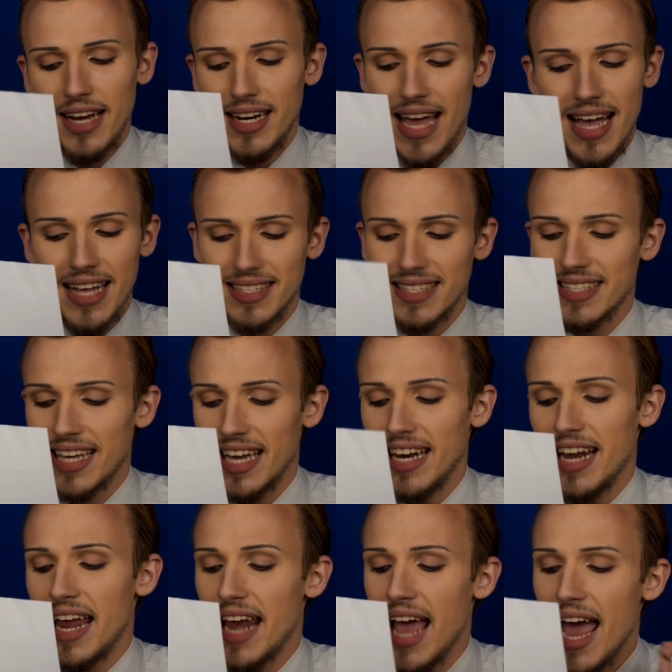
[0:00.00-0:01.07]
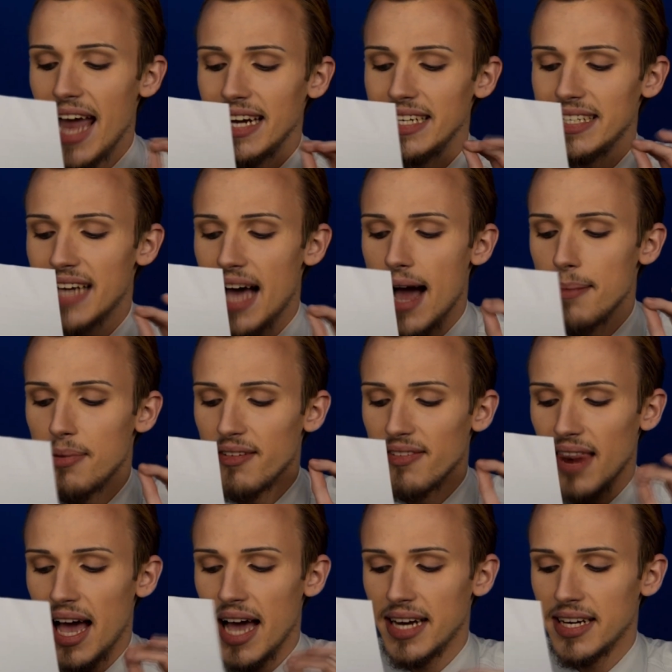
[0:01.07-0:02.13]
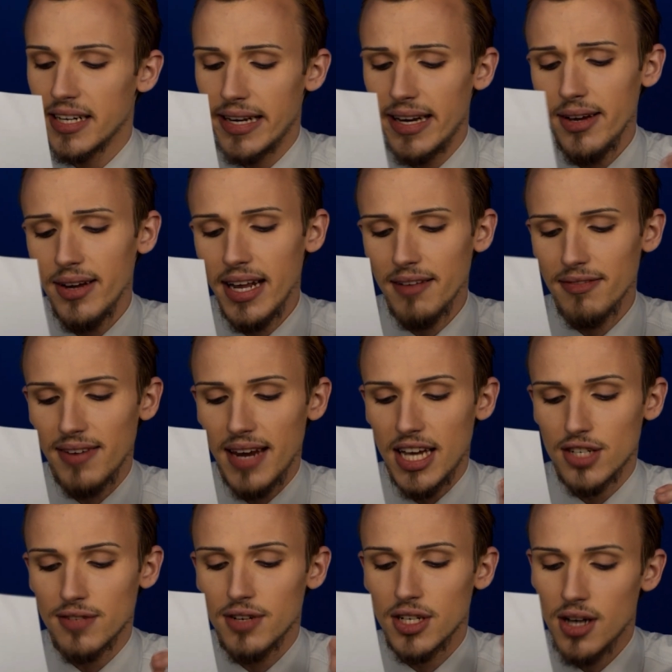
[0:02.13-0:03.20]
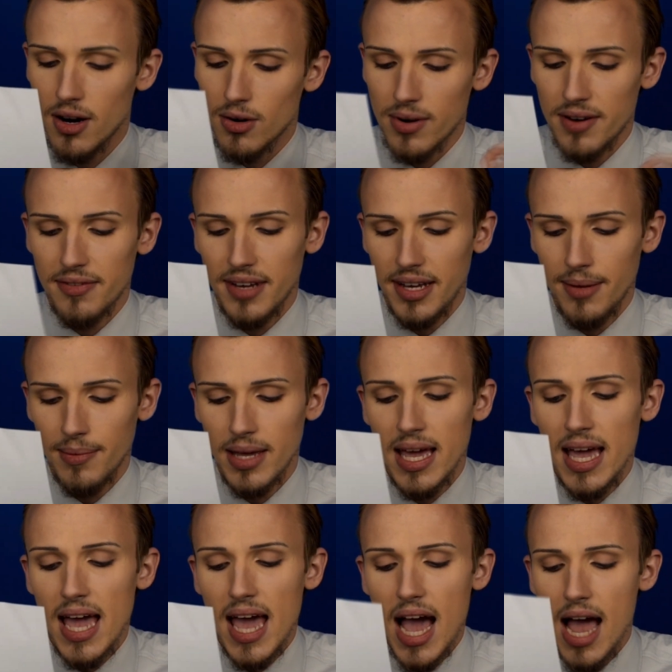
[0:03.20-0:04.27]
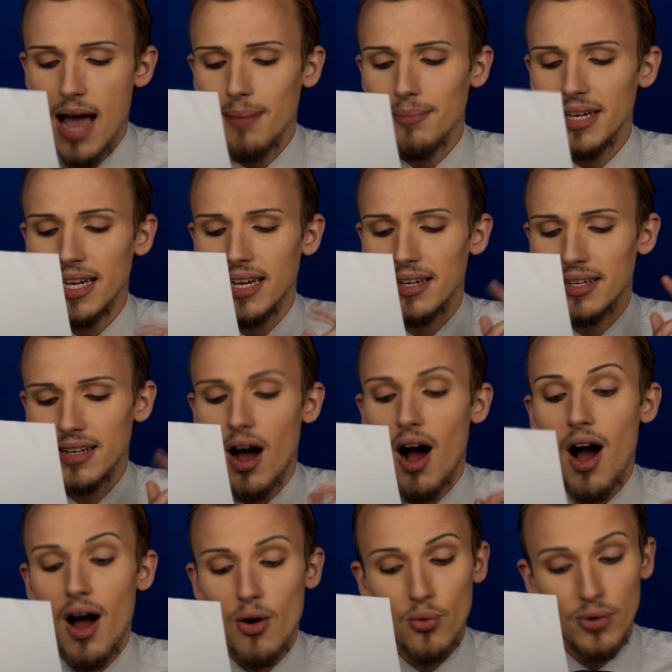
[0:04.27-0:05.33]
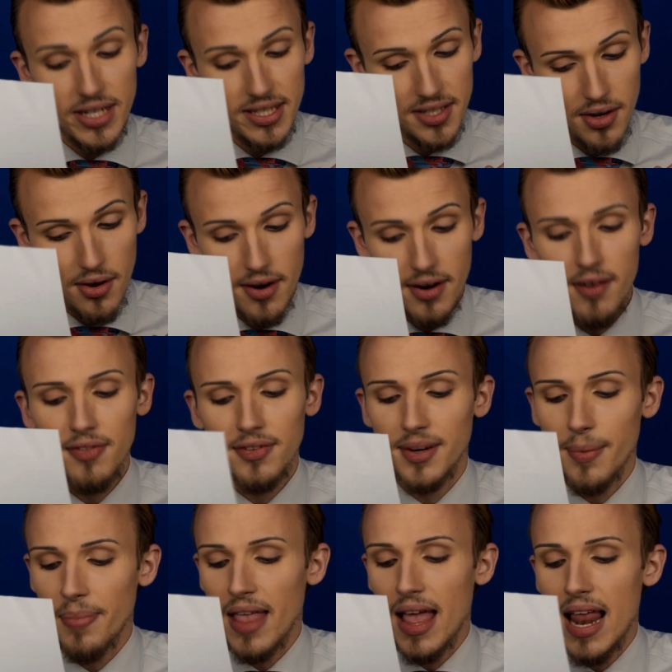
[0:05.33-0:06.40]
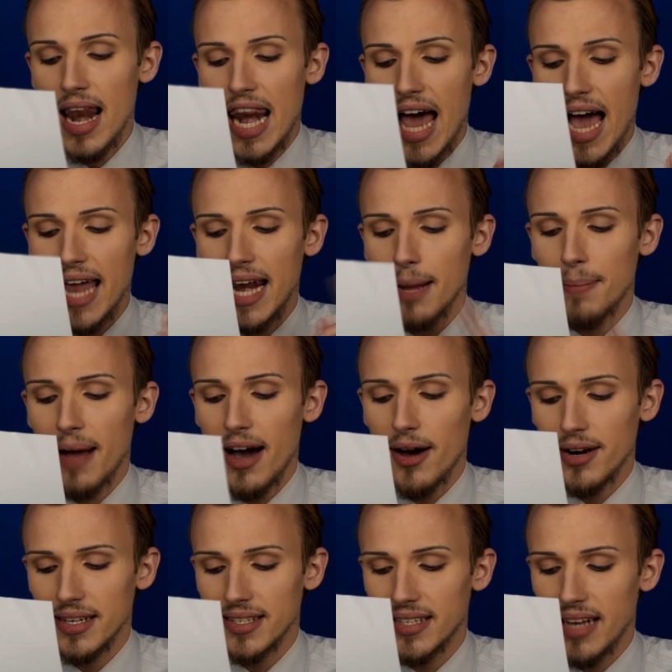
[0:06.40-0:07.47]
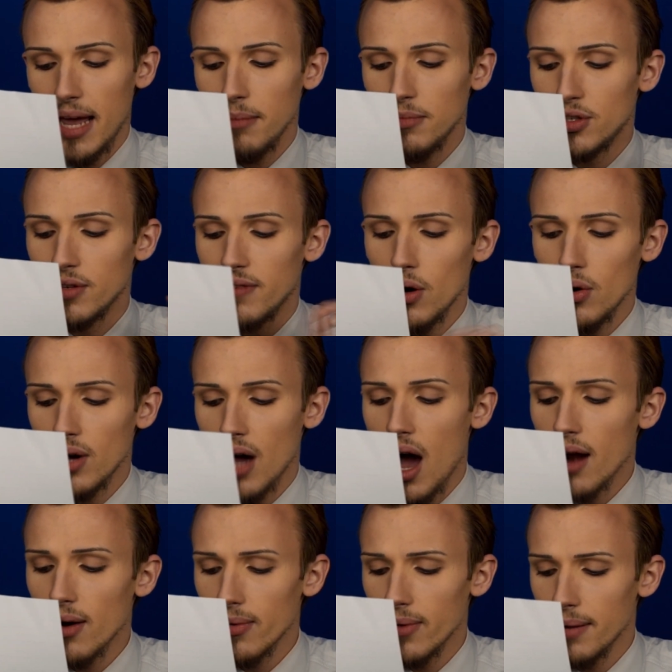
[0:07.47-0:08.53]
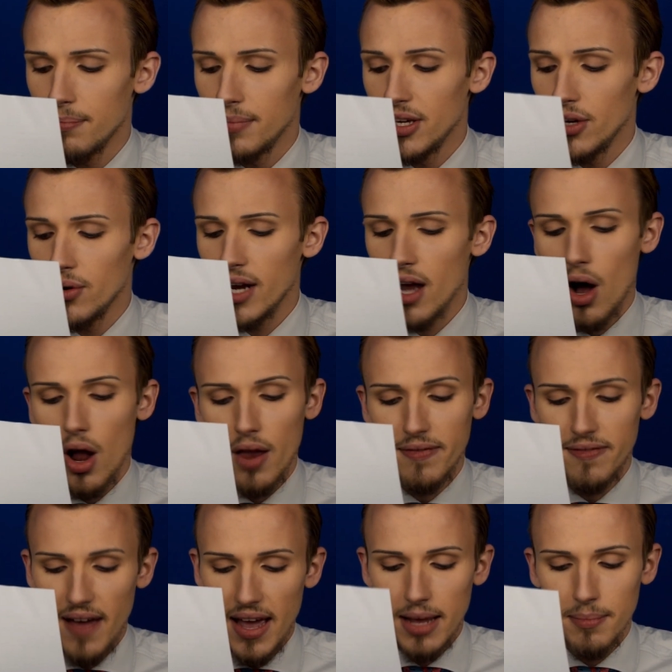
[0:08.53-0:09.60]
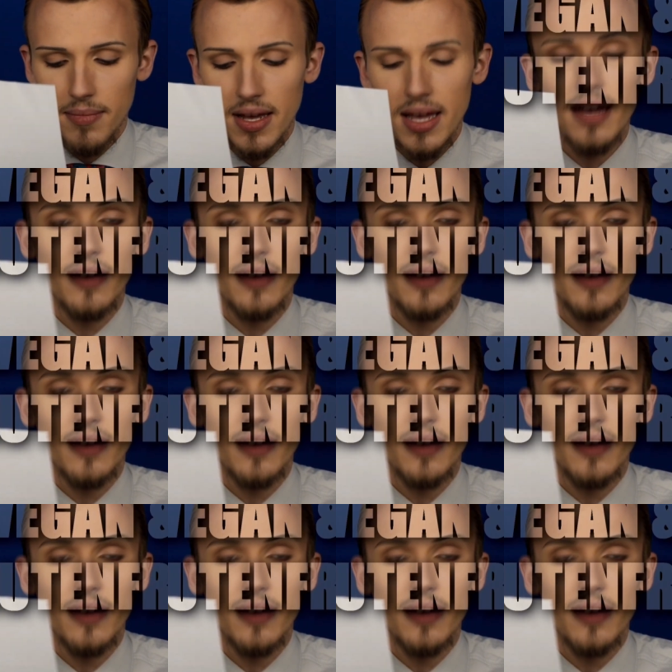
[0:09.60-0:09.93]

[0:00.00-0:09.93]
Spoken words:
enhances skin in any type of light, including flash photography. Ambient, reserved, lighting powders named to Vogue 100 Beauty Hall of Fame.